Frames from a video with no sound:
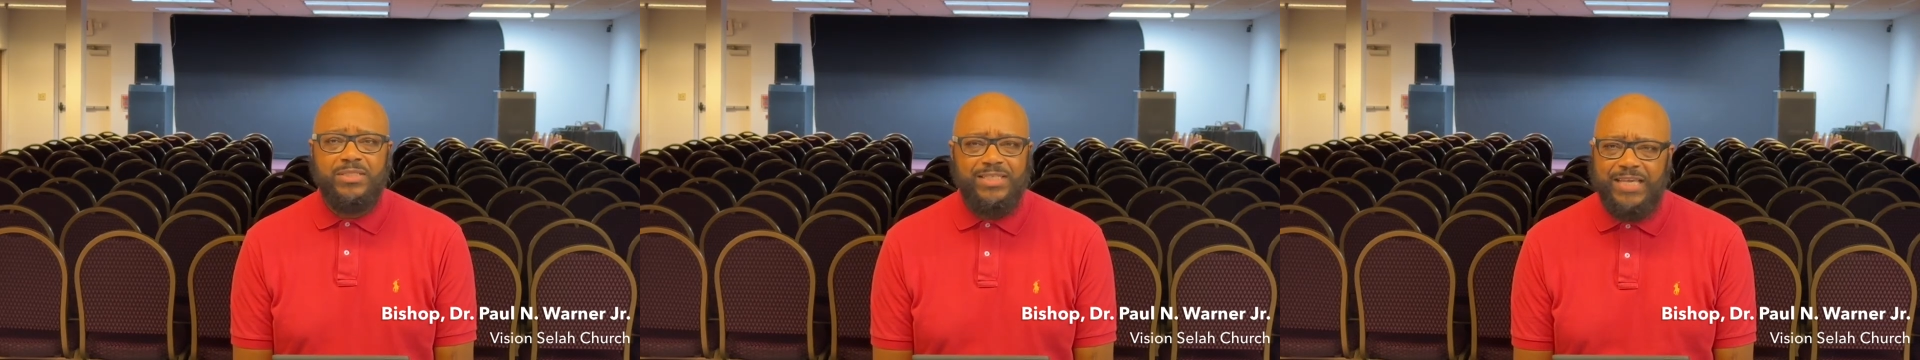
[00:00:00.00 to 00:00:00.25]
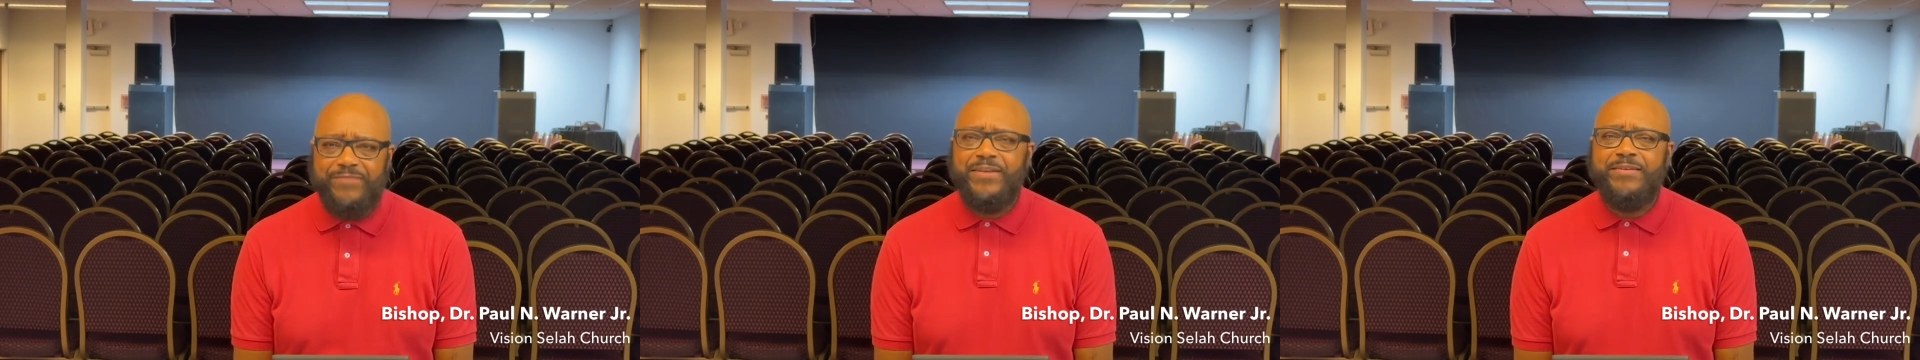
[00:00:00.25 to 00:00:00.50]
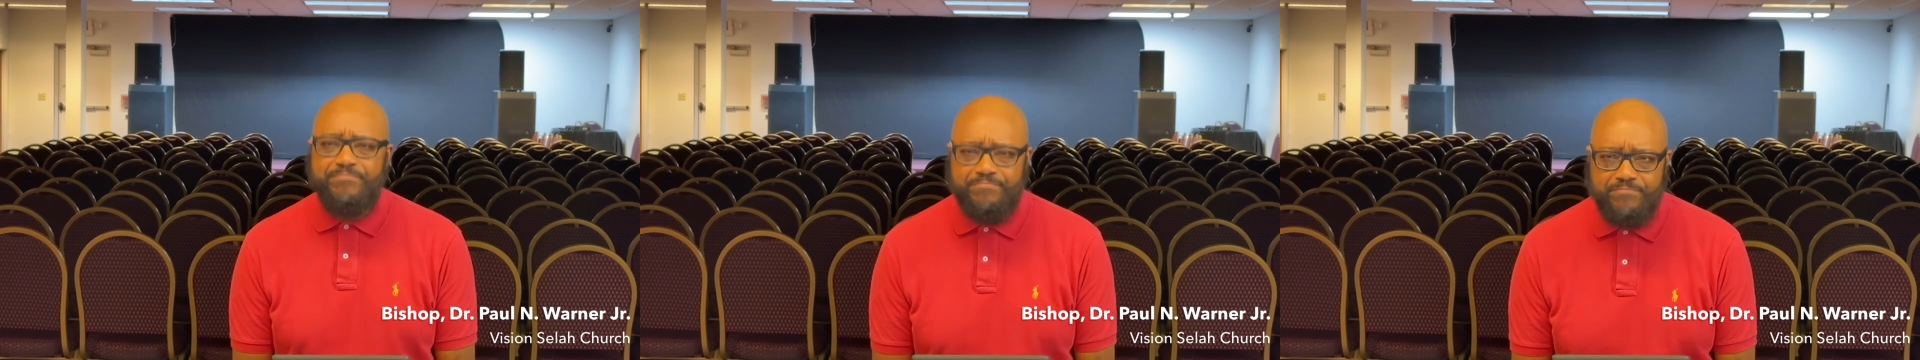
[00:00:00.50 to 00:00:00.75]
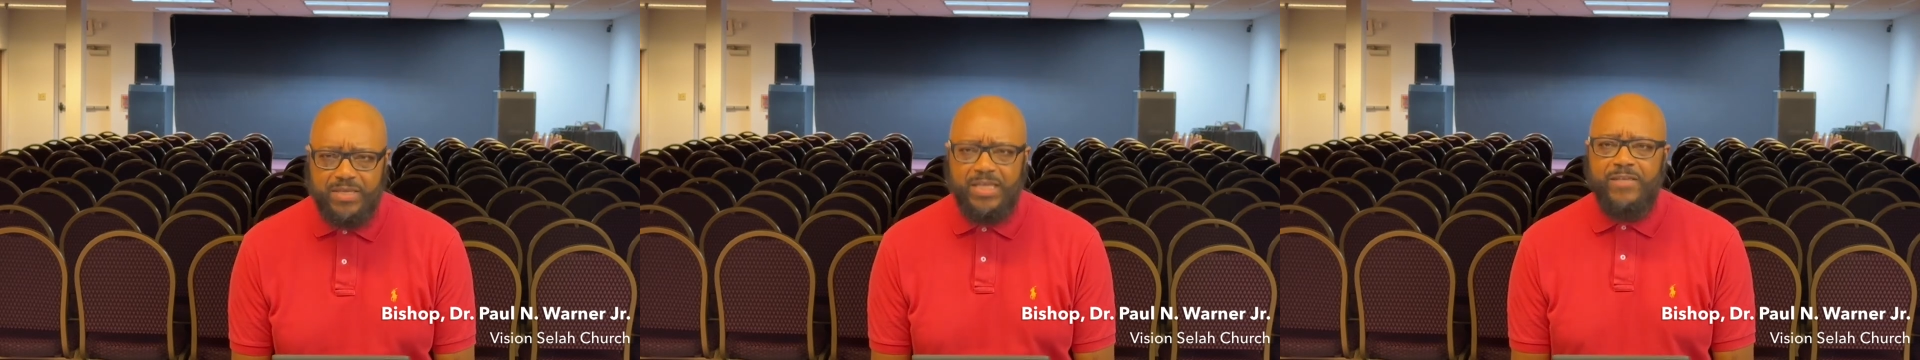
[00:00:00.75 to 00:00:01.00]

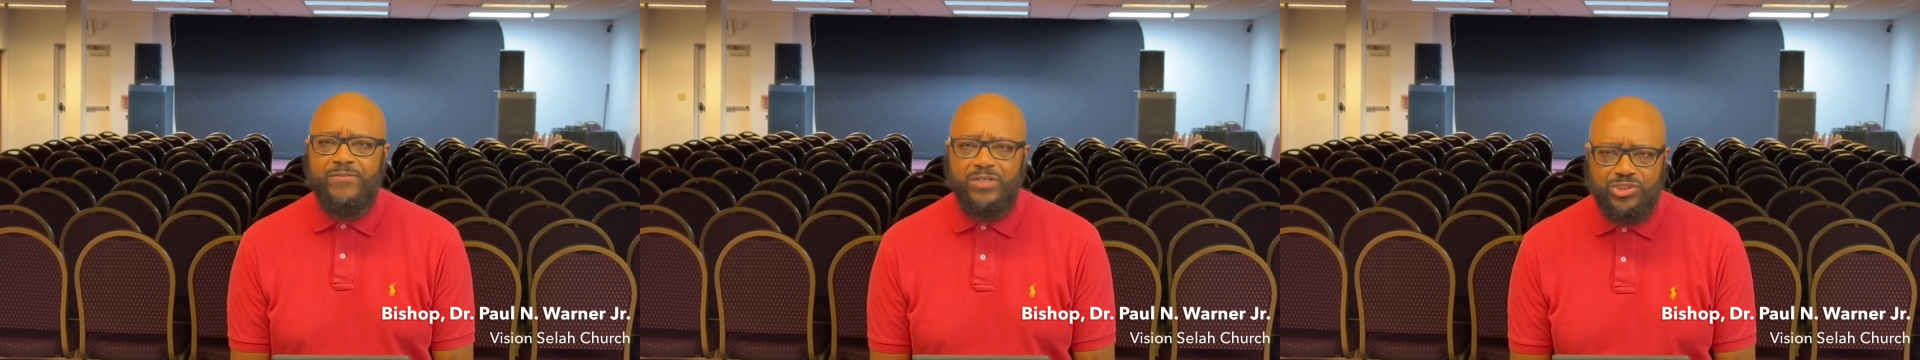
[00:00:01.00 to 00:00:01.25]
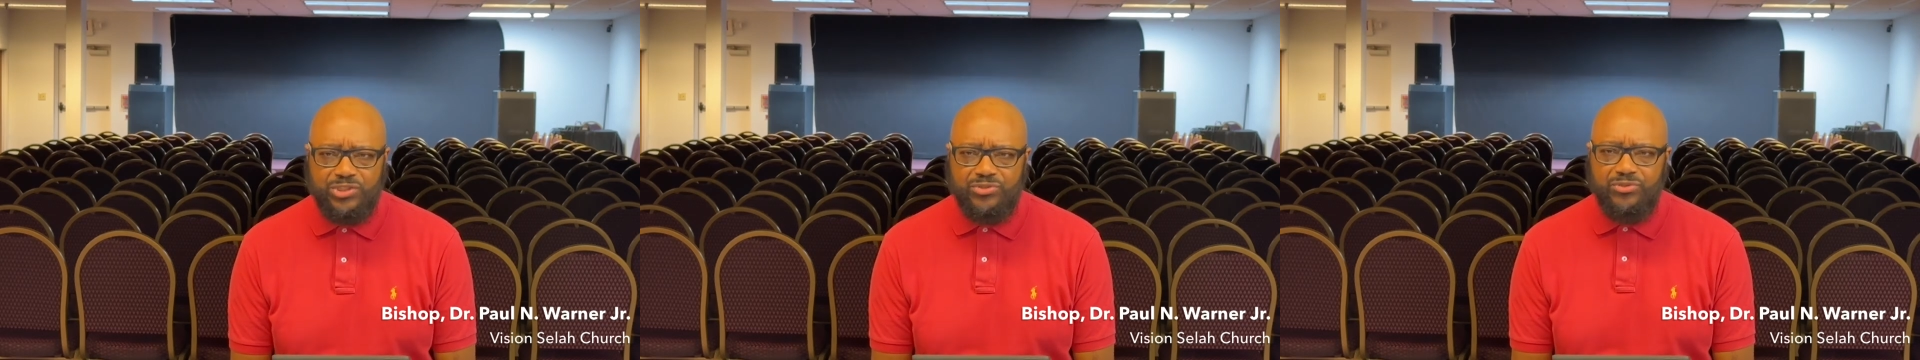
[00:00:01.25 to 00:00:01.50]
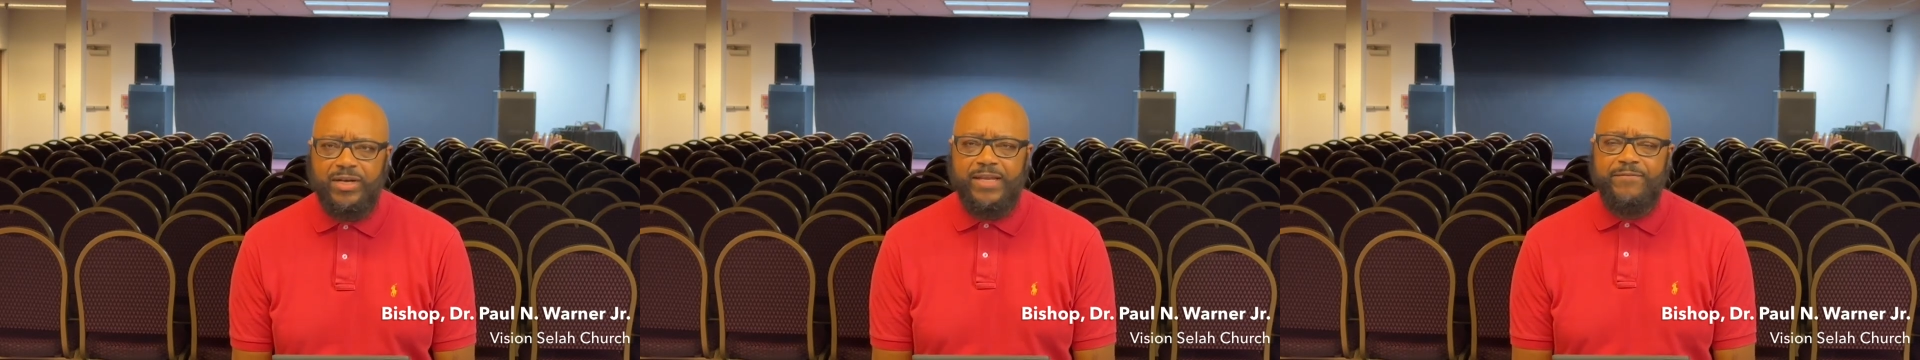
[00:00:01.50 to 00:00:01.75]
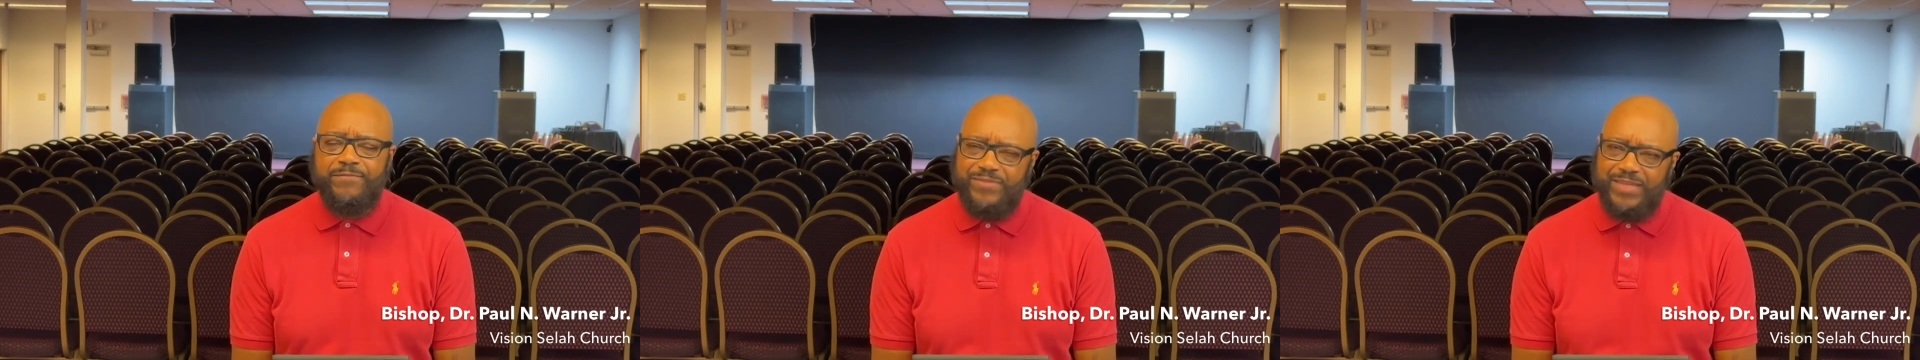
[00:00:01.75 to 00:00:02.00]
giving me the
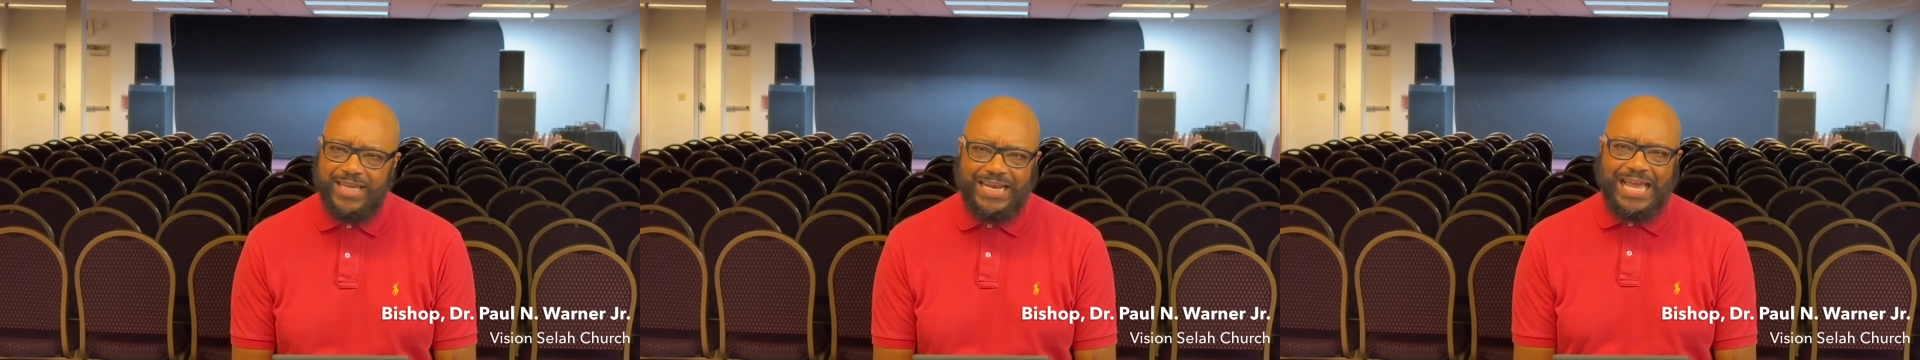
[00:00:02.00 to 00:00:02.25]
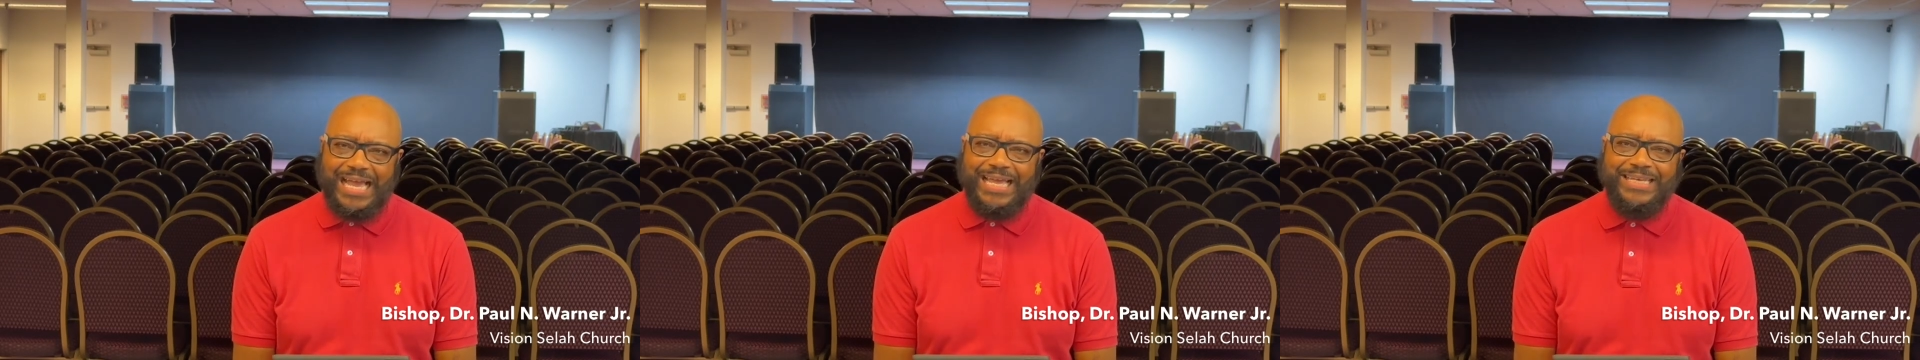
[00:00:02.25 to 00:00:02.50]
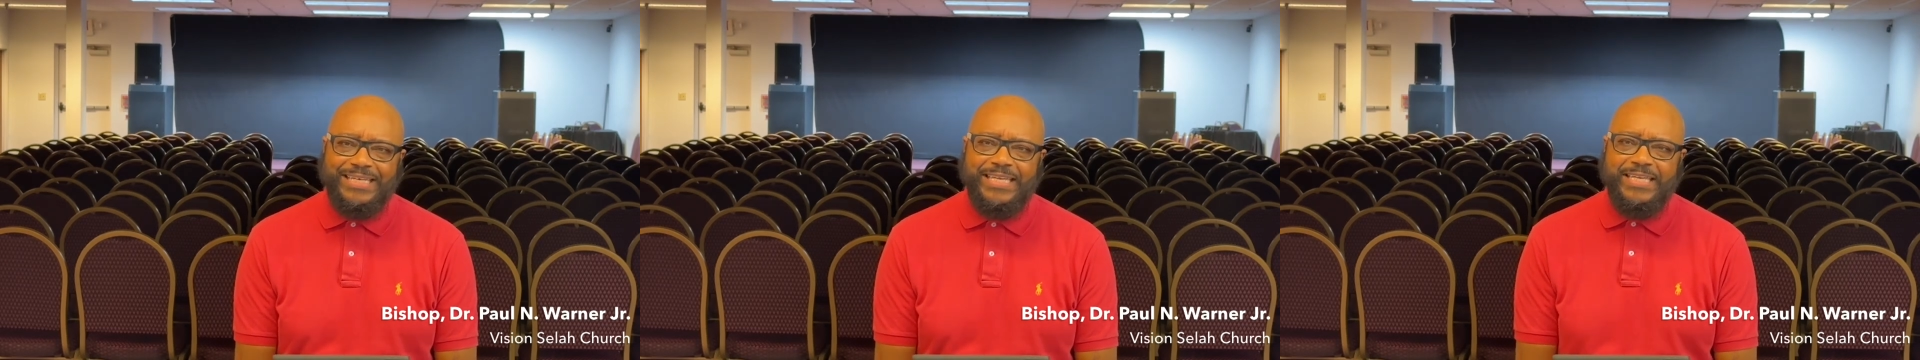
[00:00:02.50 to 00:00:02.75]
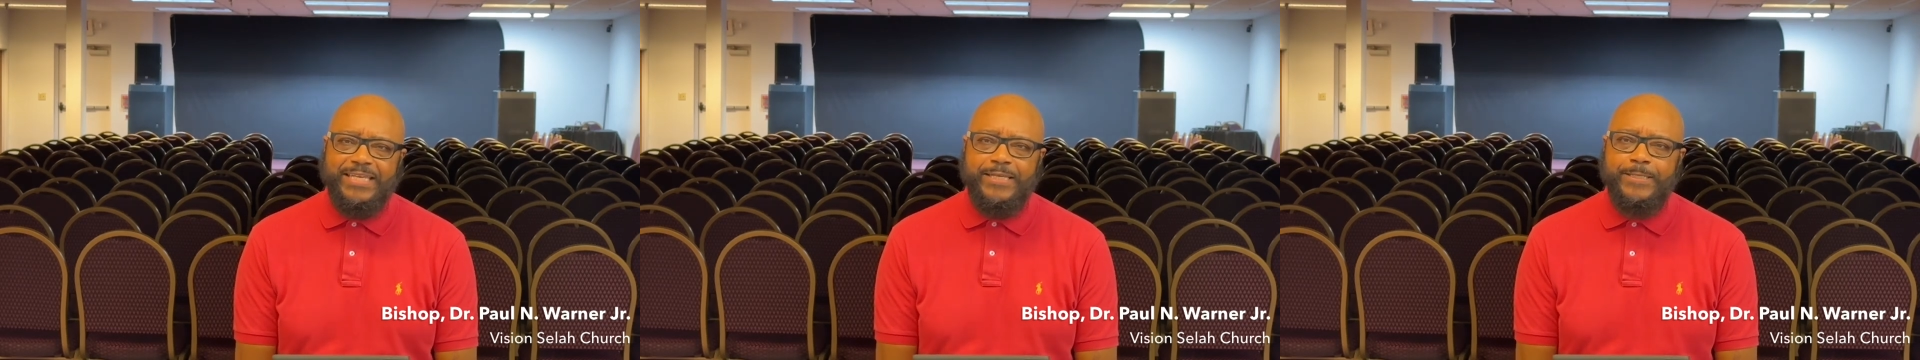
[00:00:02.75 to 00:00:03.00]
strength that I
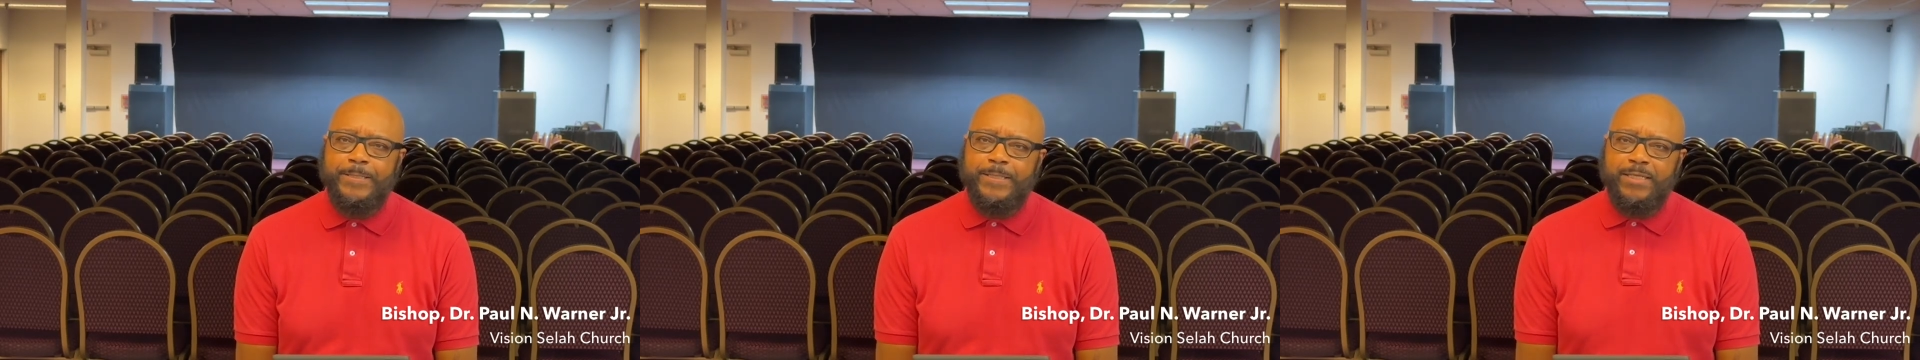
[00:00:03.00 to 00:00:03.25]
need.